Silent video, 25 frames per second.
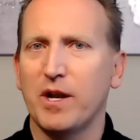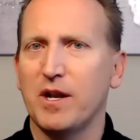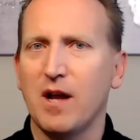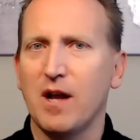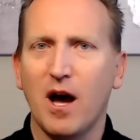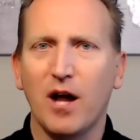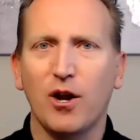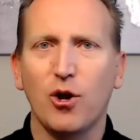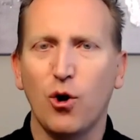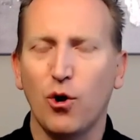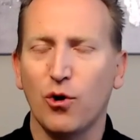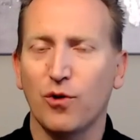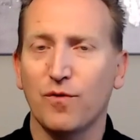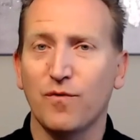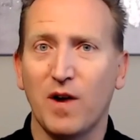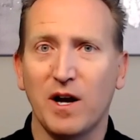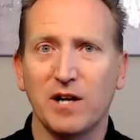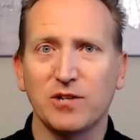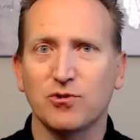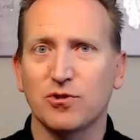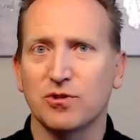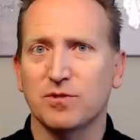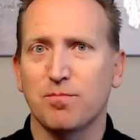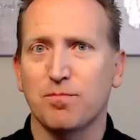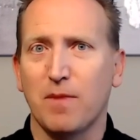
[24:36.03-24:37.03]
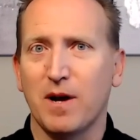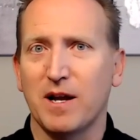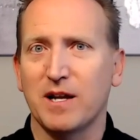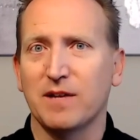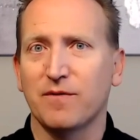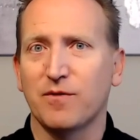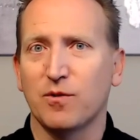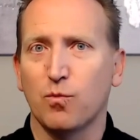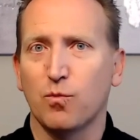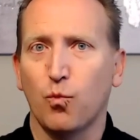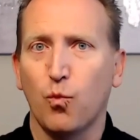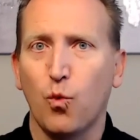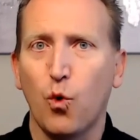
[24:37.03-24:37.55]
not all advisors might
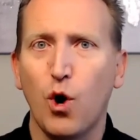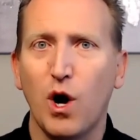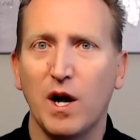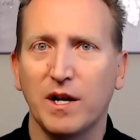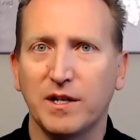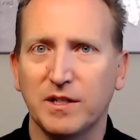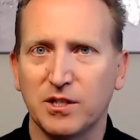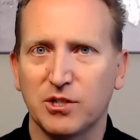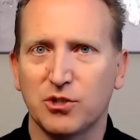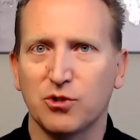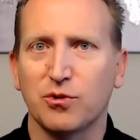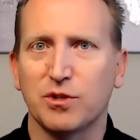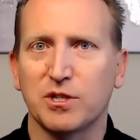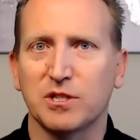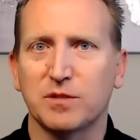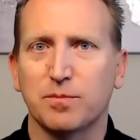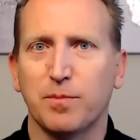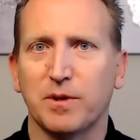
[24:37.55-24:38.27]
even want to do this,